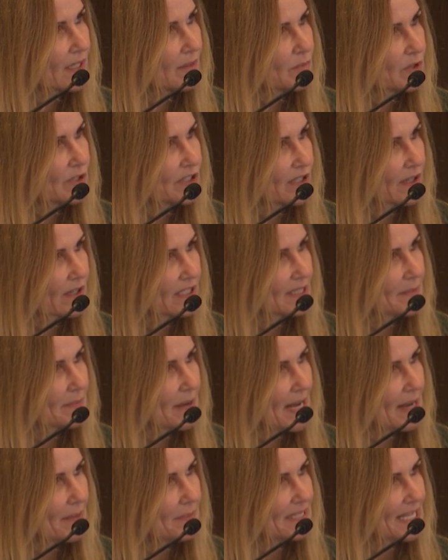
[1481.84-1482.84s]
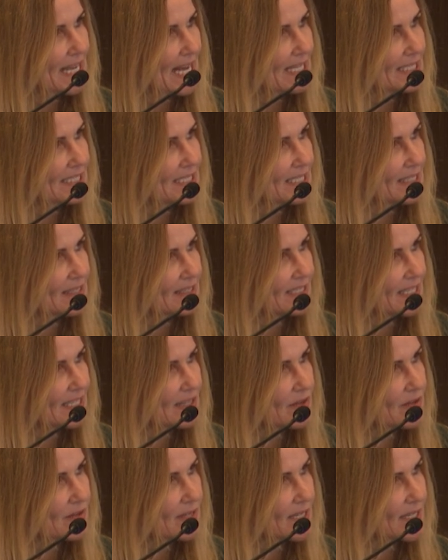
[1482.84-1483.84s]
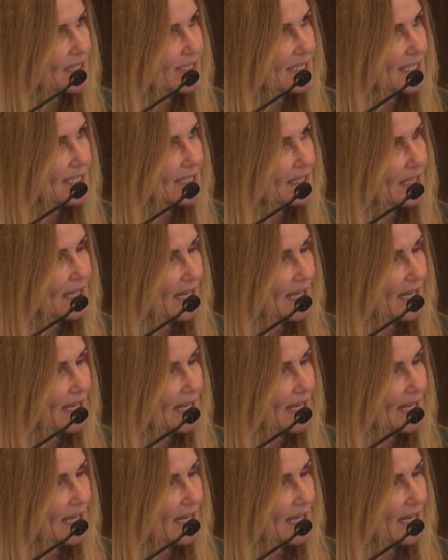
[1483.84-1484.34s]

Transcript: Brentuximab, anti-CD30,